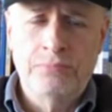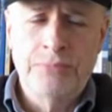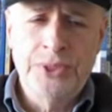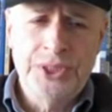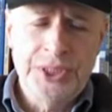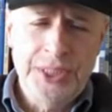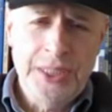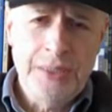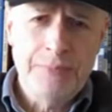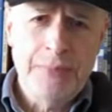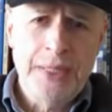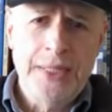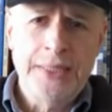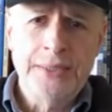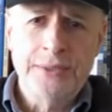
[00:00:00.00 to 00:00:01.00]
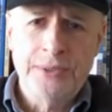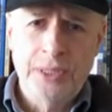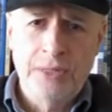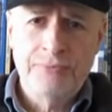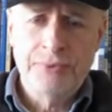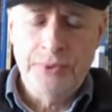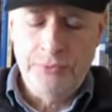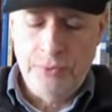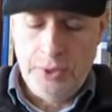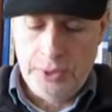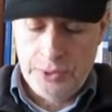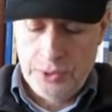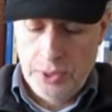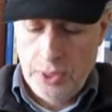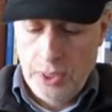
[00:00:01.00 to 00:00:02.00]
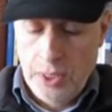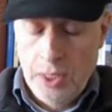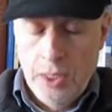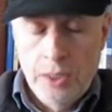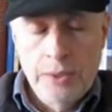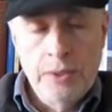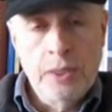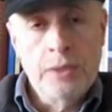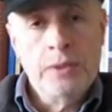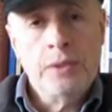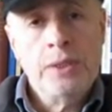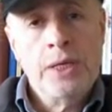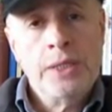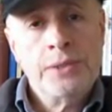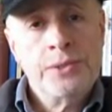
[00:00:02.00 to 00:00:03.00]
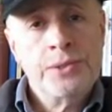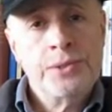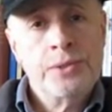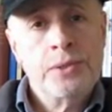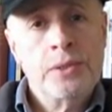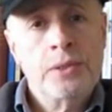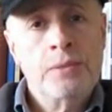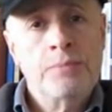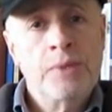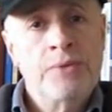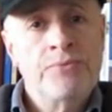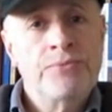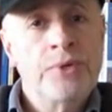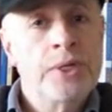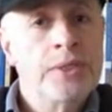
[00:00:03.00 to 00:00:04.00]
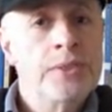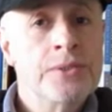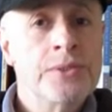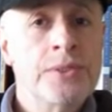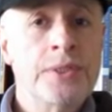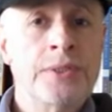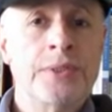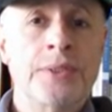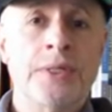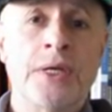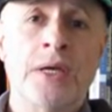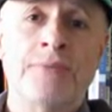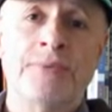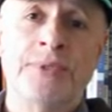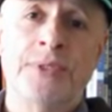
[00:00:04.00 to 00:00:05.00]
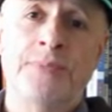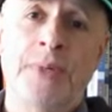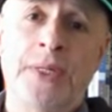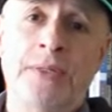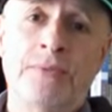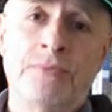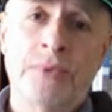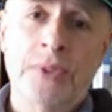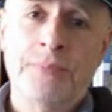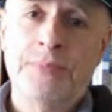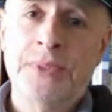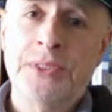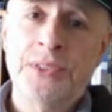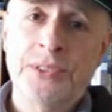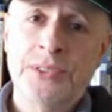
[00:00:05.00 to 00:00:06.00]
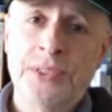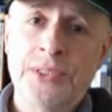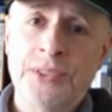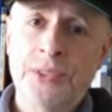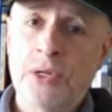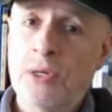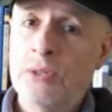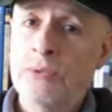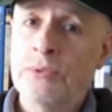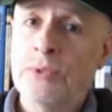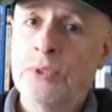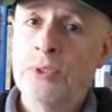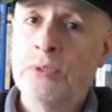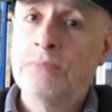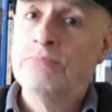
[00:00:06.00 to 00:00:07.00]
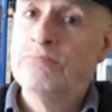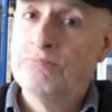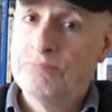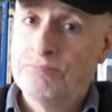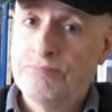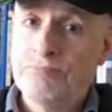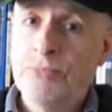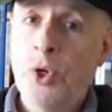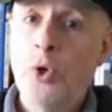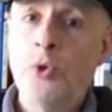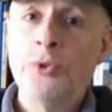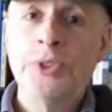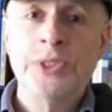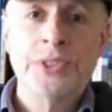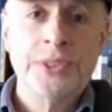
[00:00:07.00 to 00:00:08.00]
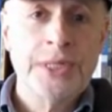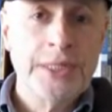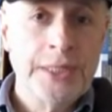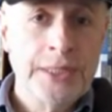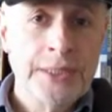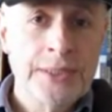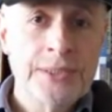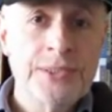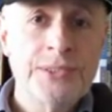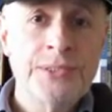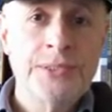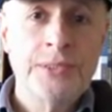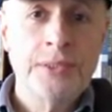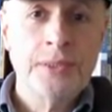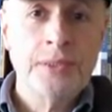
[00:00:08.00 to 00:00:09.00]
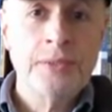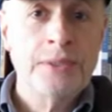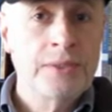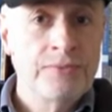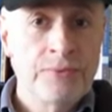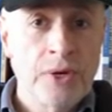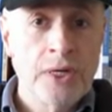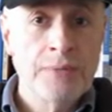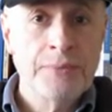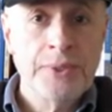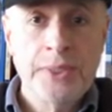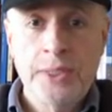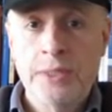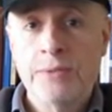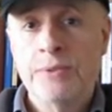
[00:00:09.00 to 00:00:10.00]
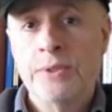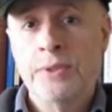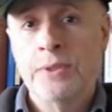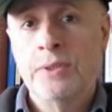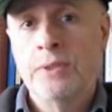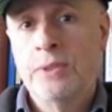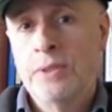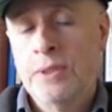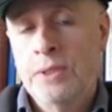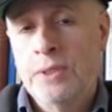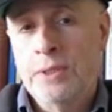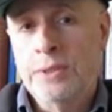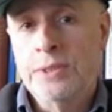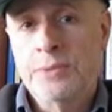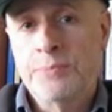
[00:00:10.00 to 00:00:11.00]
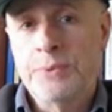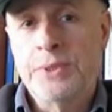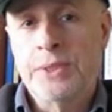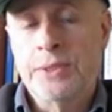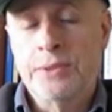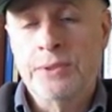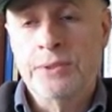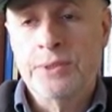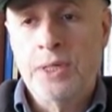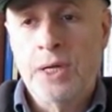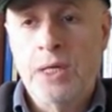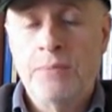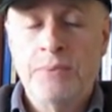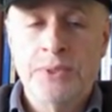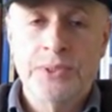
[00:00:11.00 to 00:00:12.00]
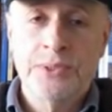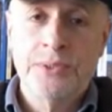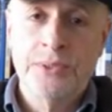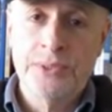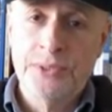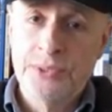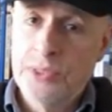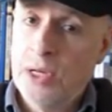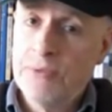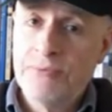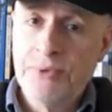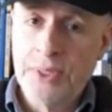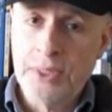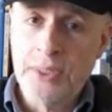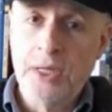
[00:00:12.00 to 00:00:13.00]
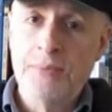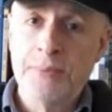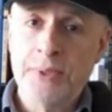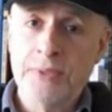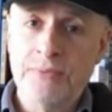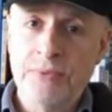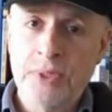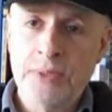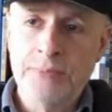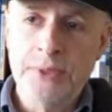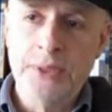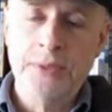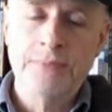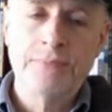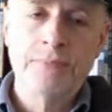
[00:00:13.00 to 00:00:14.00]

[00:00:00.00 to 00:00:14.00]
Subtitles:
machine-made and tufted rugs. Nonetheless, my friends that have the Tibetan rug businesses are holding steady in this environment here at this particular time, this tough economic environment.